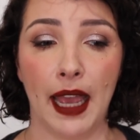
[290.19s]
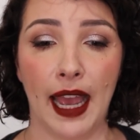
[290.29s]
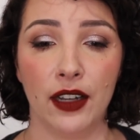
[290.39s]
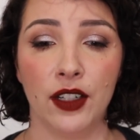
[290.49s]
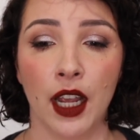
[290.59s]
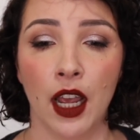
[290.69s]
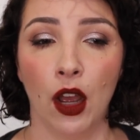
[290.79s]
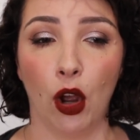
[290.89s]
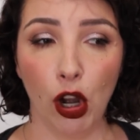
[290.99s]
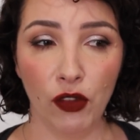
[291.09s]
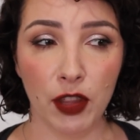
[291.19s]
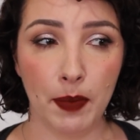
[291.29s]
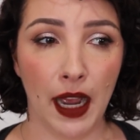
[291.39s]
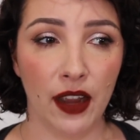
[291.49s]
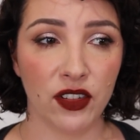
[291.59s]
And over the
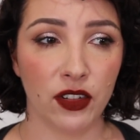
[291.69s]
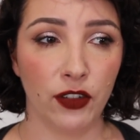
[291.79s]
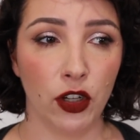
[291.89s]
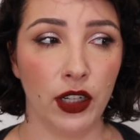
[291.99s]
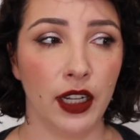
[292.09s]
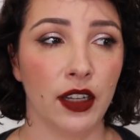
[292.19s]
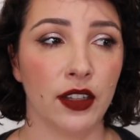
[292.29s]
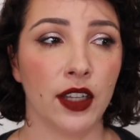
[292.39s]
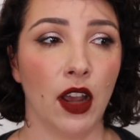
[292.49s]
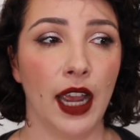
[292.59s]
past few years,